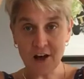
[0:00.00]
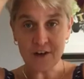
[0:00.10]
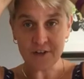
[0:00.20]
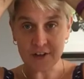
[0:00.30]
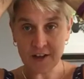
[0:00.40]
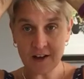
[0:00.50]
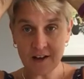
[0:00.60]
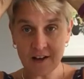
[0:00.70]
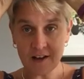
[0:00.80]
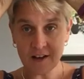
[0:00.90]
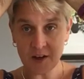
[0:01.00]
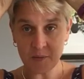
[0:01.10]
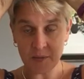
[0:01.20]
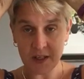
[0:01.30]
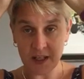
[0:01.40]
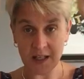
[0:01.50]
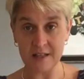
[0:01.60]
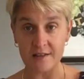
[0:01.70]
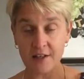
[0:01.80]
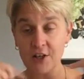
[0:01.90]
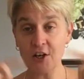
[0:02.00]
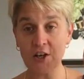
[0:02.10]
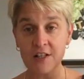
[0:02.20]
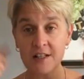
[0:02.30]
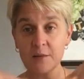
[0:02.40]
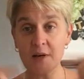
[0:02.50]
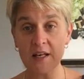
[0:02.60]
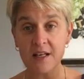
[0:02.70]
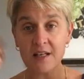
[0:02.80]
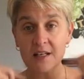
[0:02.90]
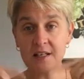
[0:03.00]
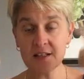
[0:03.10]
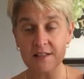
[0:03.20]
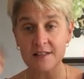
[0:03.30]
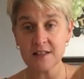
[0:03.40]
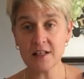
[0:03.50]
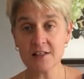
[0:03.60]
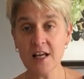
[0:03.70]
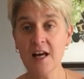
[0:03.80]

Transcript: floppy ears and curly whiskers,